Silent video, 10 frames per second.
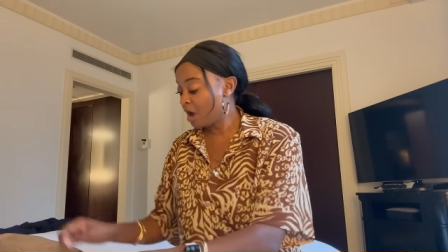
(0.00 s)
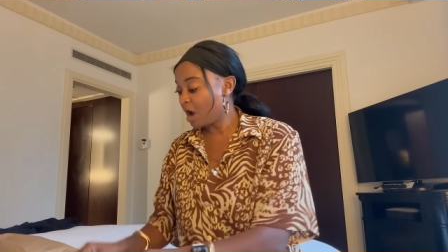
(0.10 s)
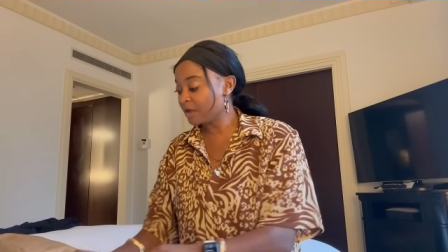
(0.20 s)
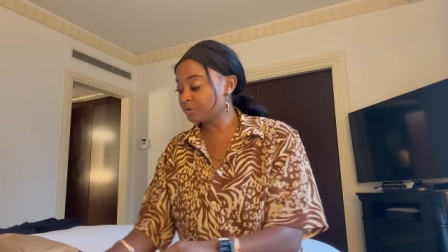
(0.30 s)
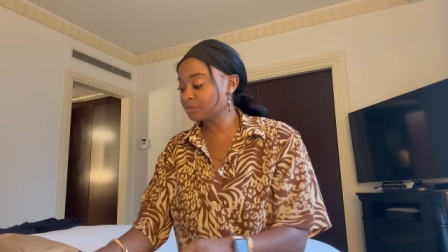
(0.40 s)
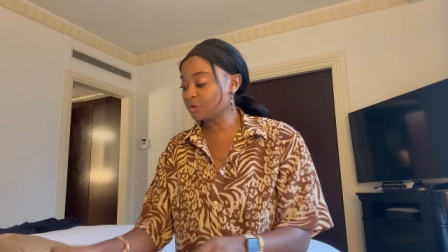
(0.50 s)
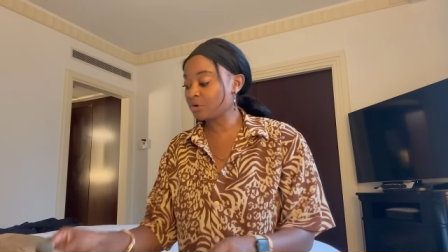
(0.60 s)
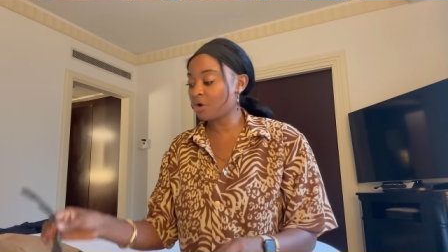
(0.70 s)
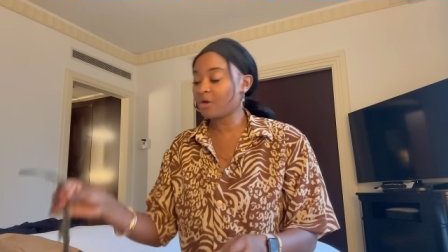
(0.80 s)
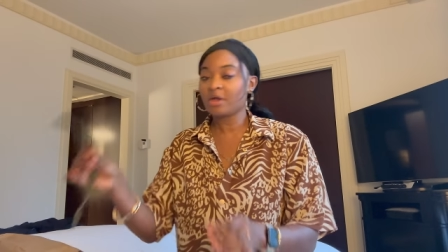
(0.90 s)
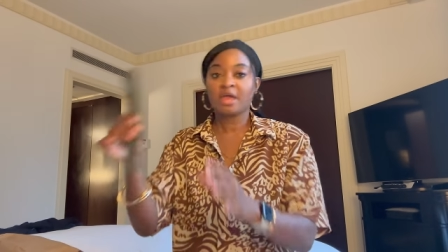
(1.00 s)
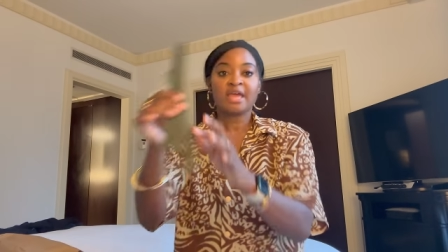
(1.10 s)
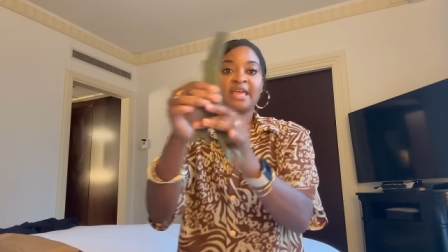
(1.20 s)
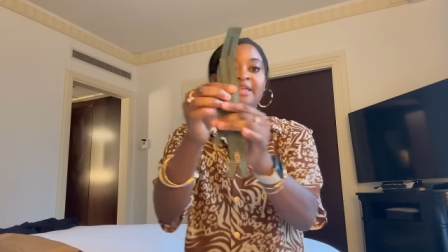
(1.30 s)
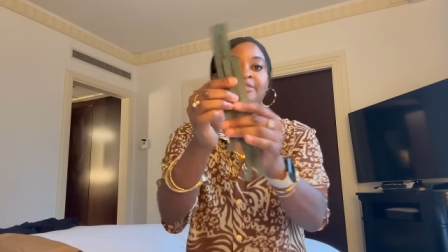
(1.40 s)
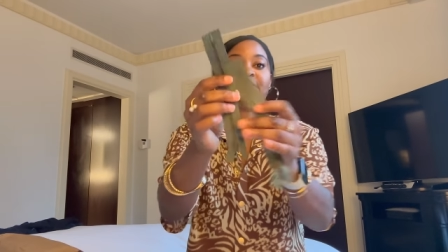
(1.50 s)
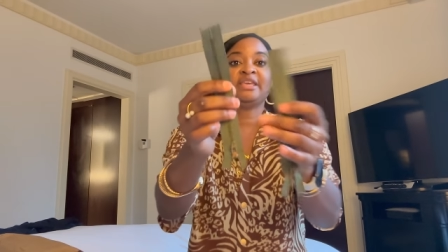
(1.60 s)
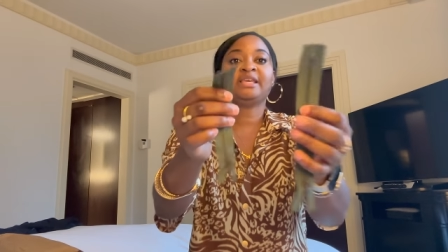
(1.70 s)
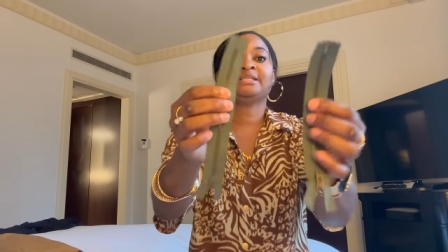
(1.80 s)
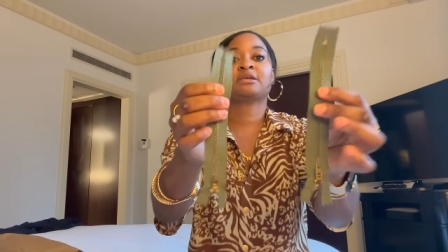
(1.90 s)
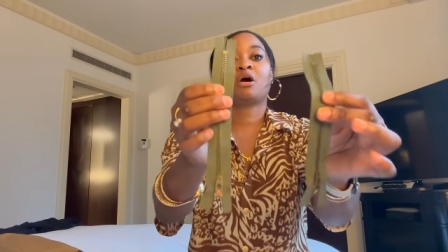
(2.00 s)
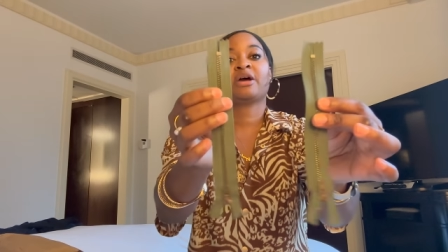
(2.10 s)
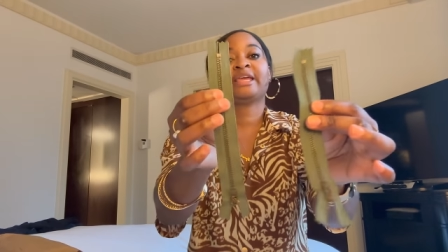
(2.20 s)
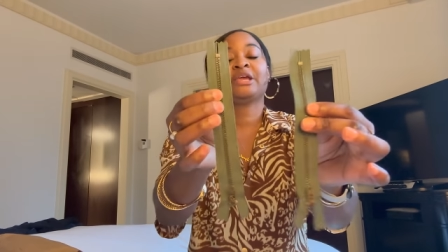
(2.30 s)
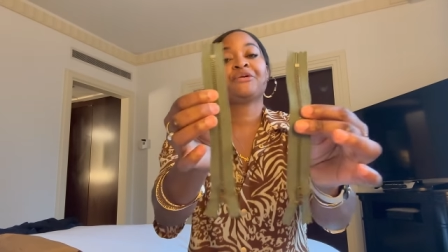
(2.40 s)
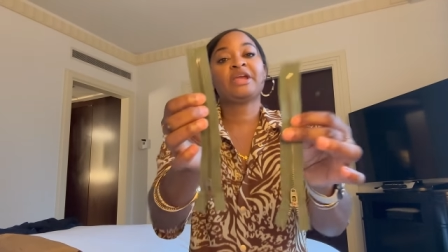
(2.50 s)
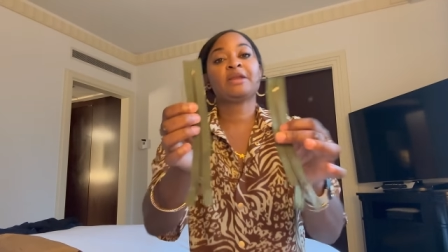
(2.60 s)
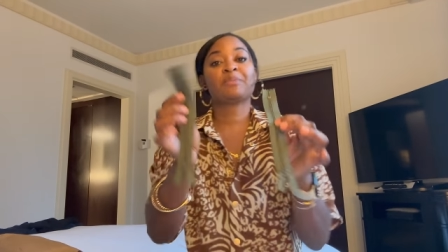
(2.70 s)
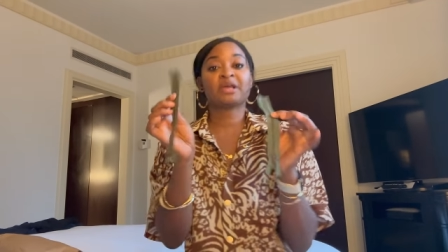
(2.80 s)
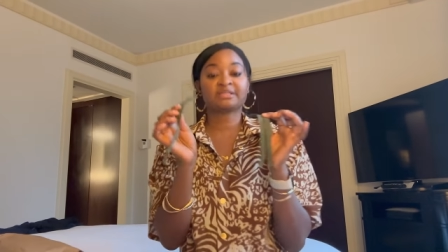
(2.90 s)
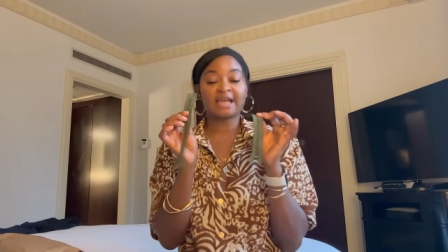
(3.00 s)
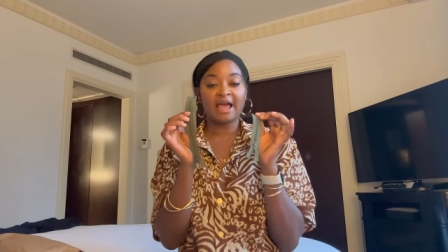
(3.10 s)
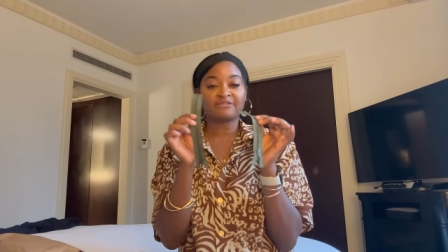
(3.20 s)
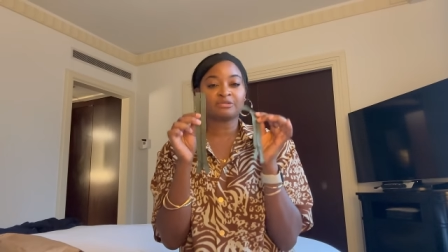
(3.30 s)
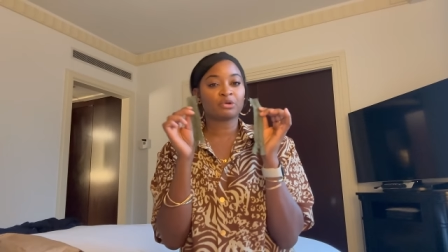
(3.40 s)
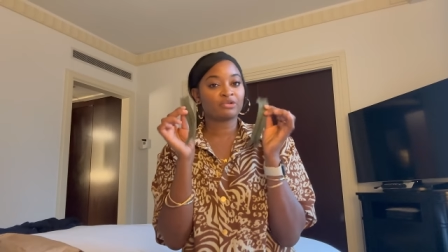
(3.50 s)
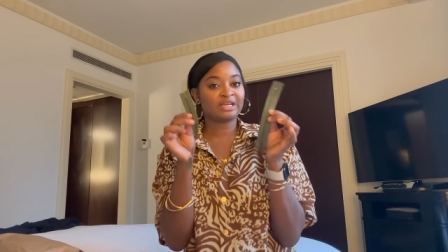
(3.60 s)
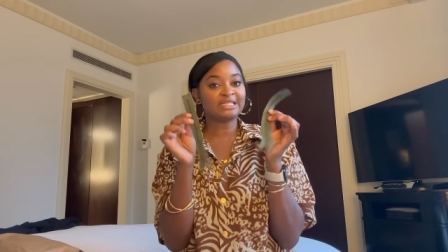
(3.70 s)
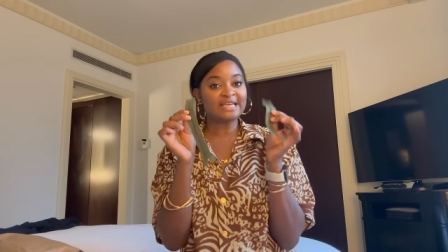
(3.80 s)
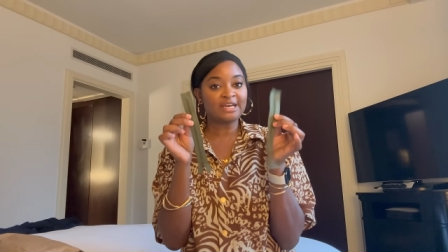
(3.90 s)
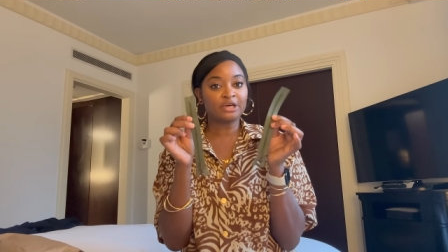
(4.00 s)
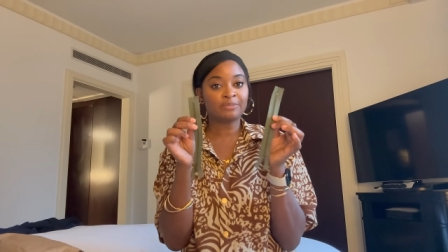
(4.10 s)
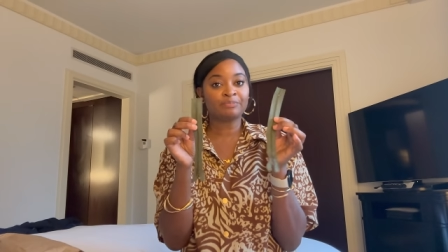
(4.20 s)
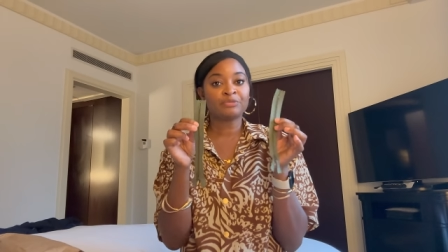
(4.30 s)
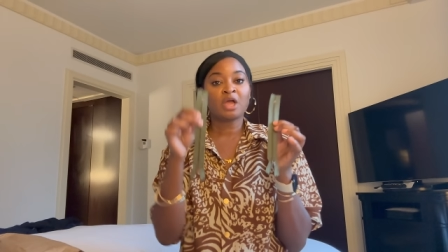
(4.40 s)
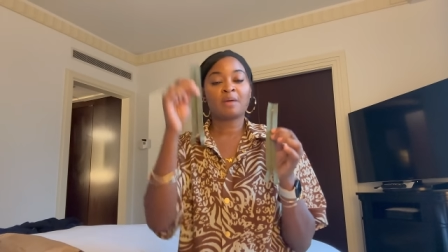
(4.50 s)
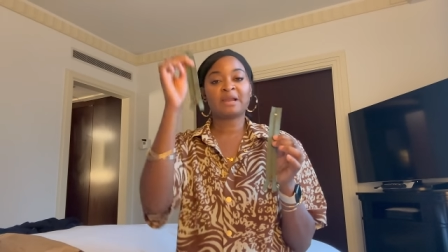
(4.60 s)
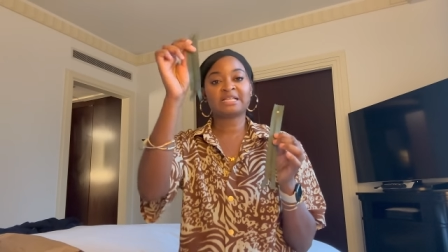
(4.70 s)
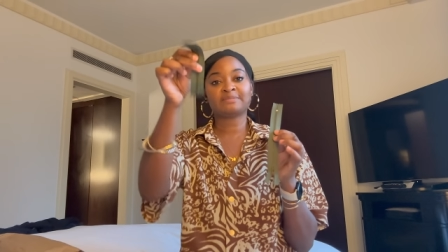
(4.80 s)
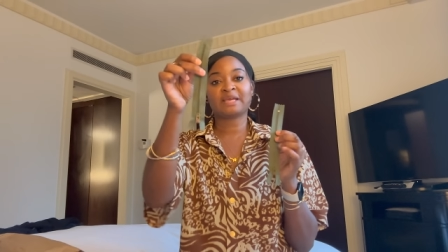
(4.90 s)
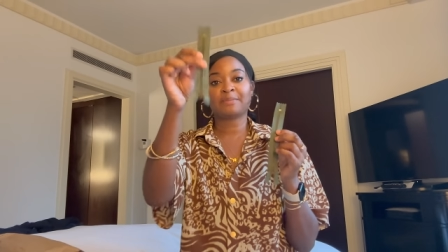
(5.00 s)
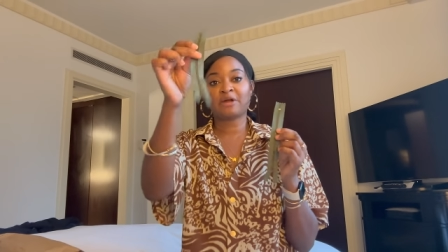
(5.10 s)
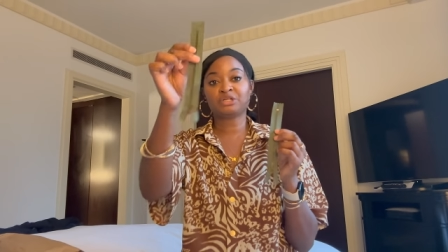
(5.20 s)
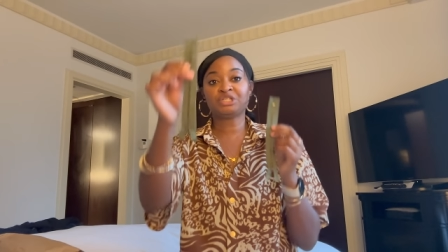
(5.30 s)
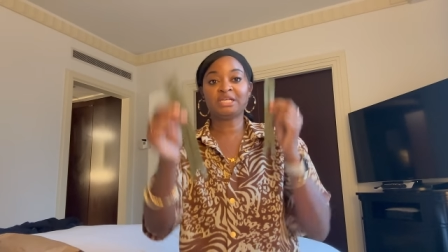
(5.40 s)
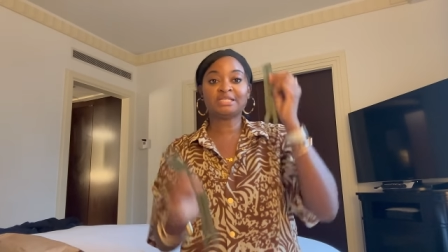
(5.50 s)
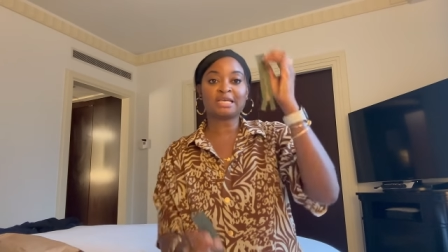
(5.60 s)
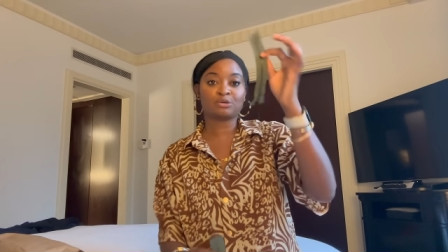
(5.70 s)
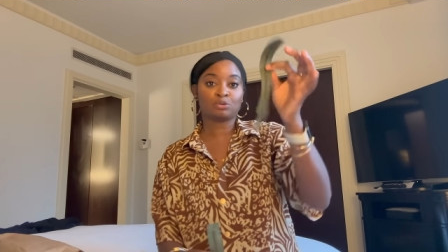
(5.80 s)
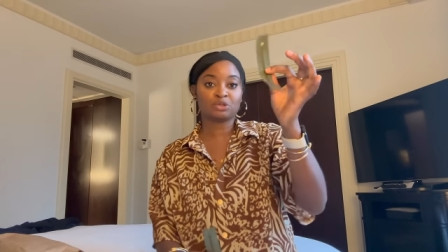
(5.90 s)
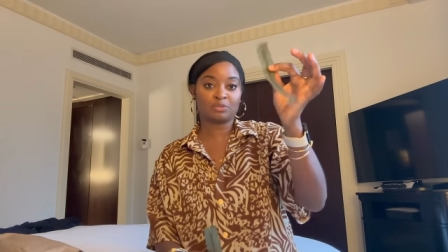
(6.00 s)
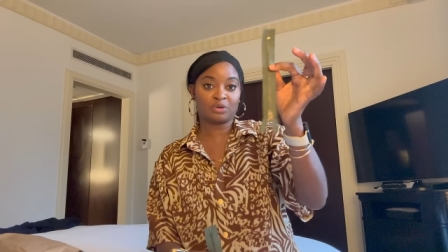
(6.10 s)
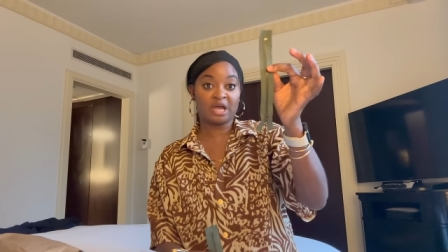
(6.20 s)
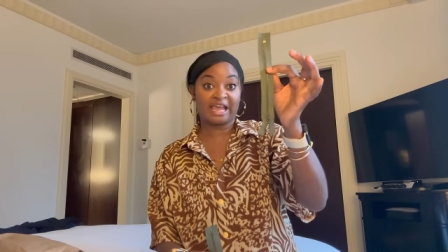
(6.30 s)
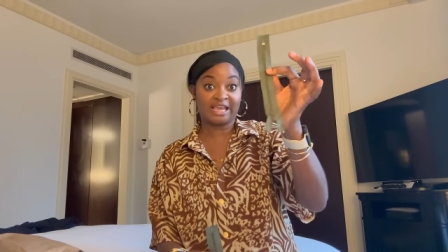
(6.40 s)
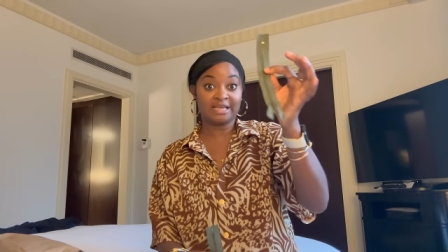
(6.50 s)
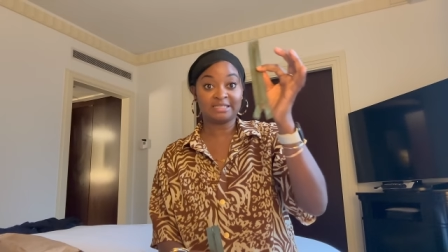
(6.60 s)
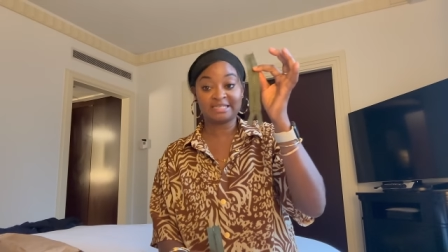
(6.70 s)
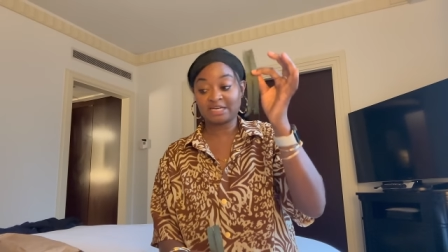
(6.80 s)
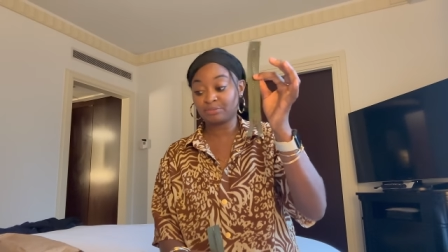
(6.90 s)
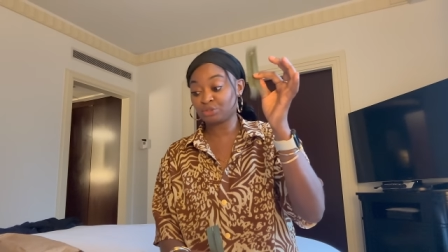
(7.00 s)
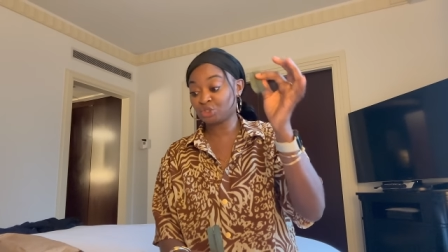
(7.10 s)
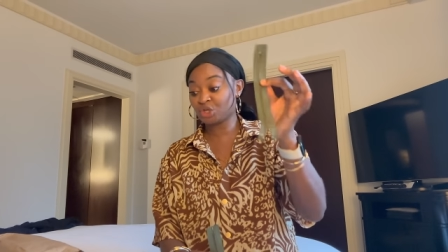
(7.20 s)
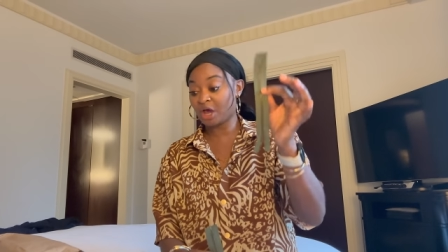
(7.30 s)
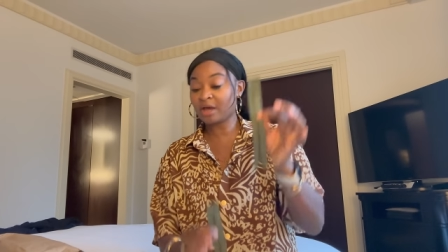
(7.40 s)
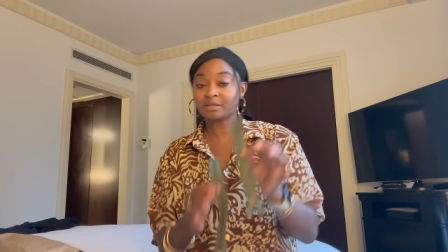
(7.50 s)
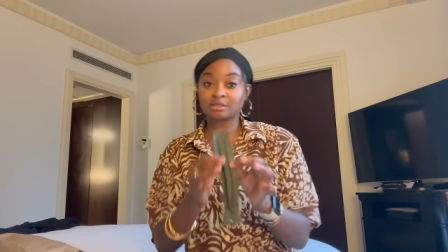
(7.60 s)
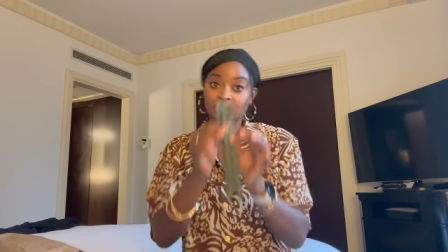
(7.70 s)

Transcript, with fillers: I also got in these khaki green because I have some green denim, plan to make a pair of jeans and also a denim skirt.